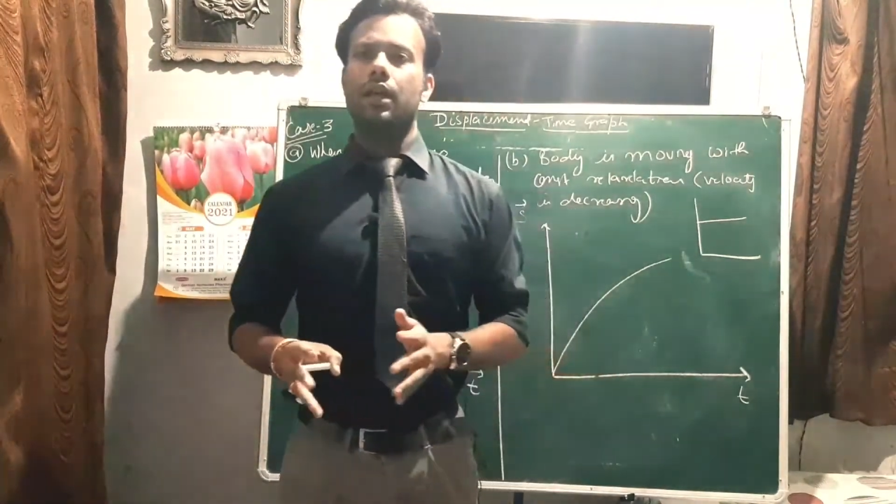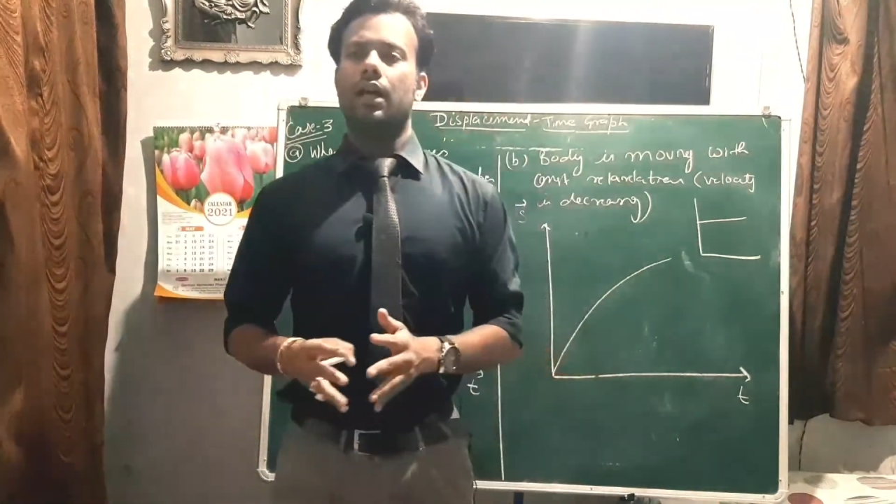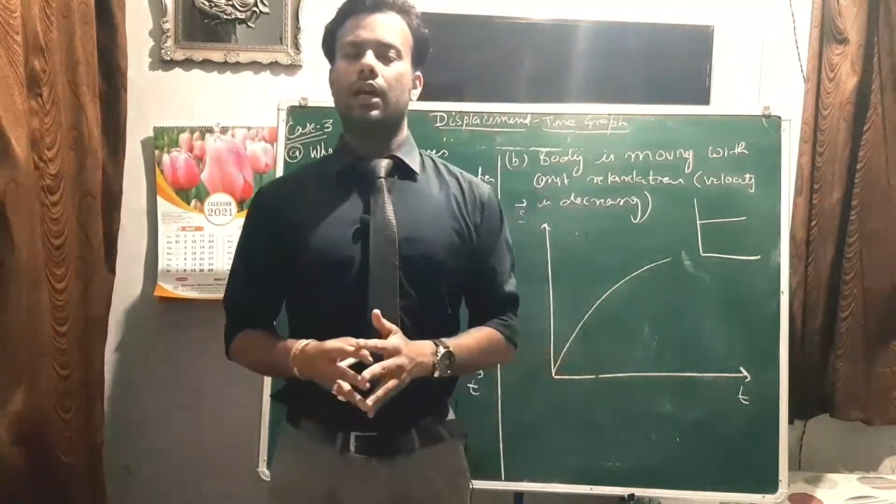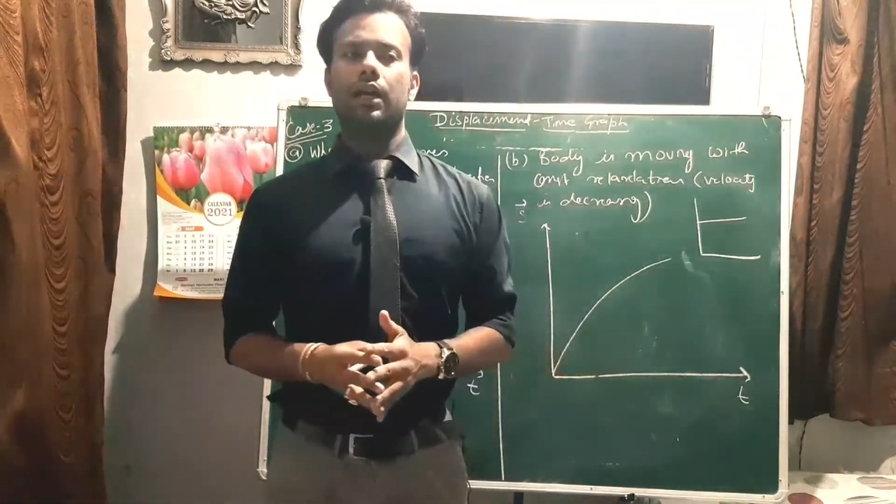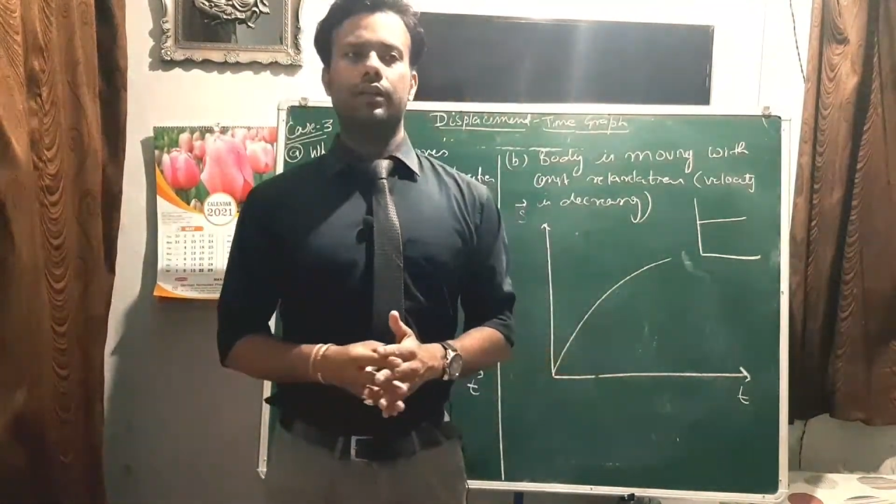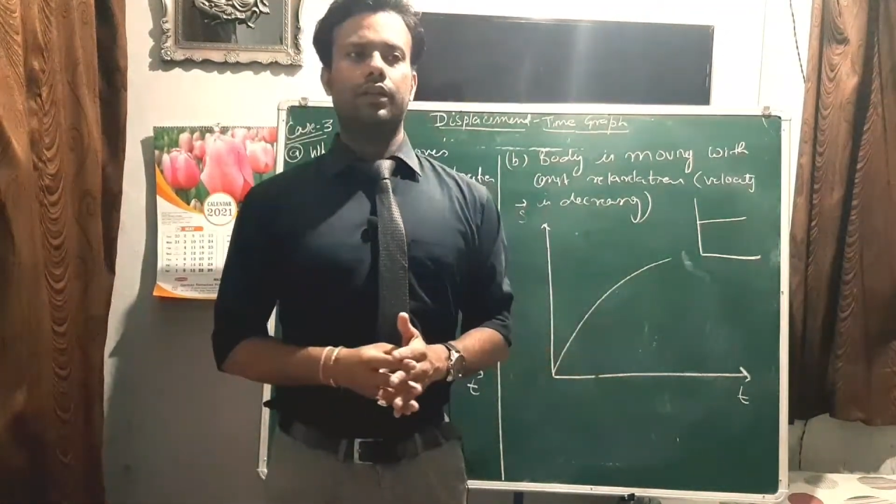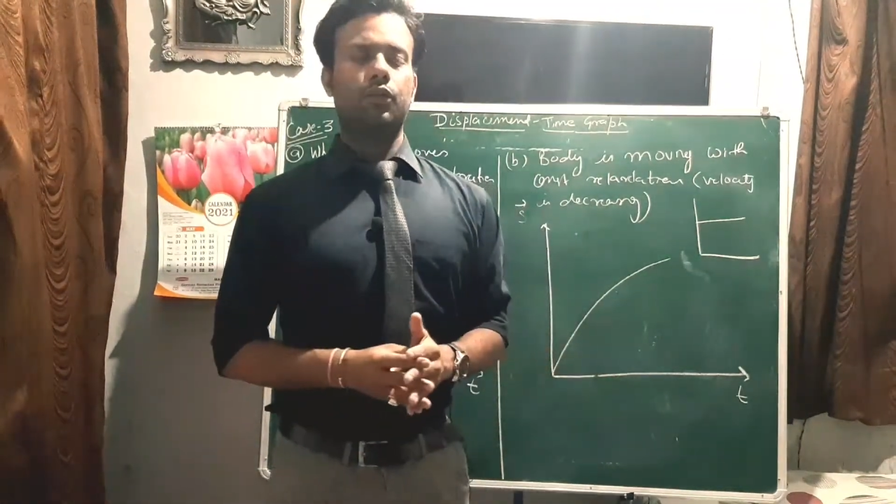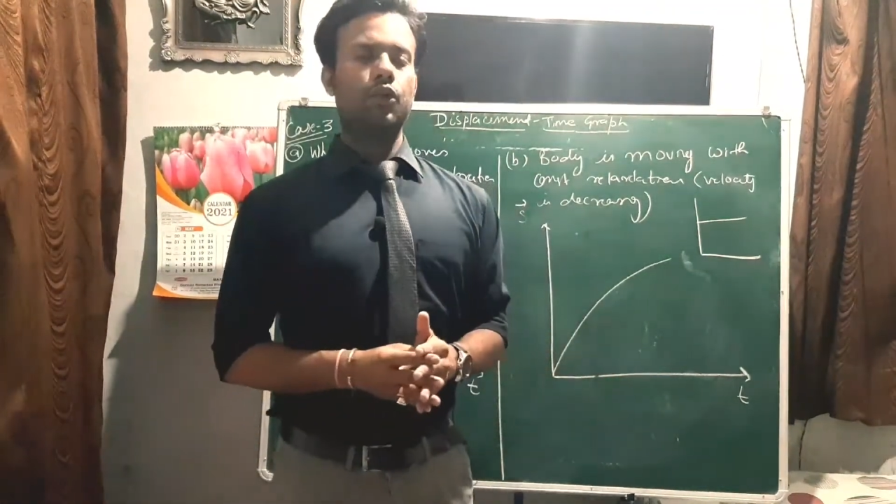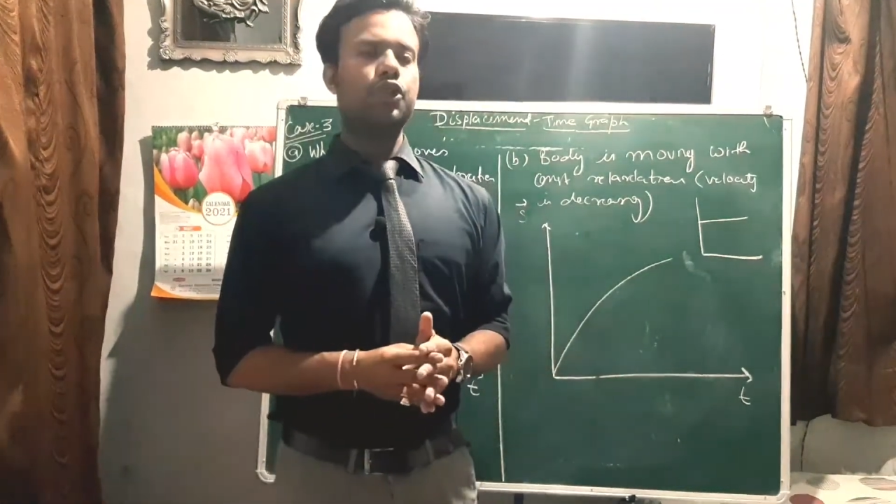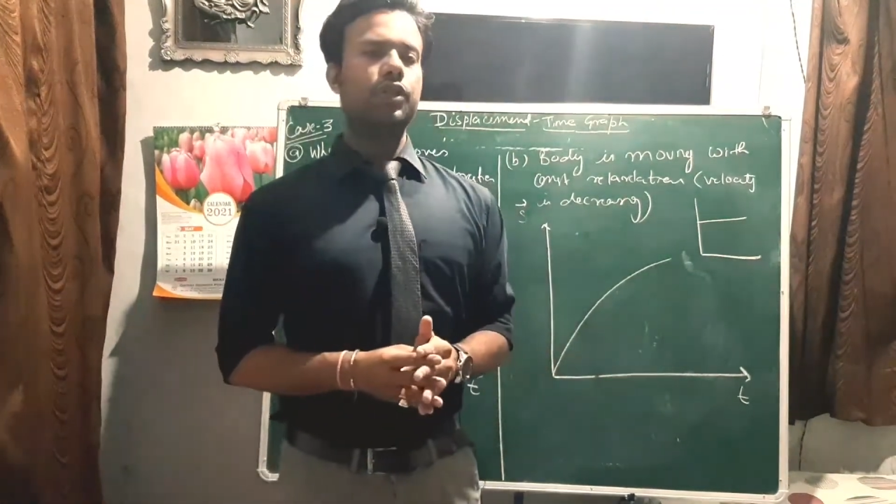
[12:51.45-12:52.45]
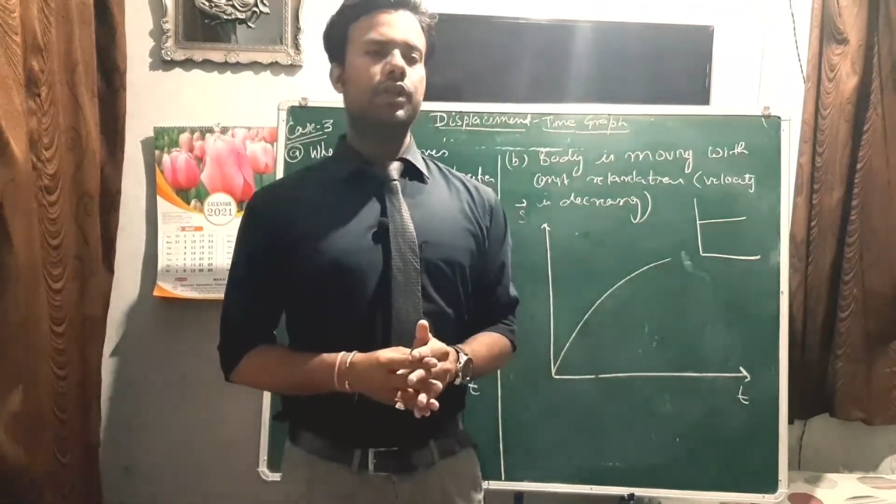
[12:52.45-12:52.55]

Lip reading: and the question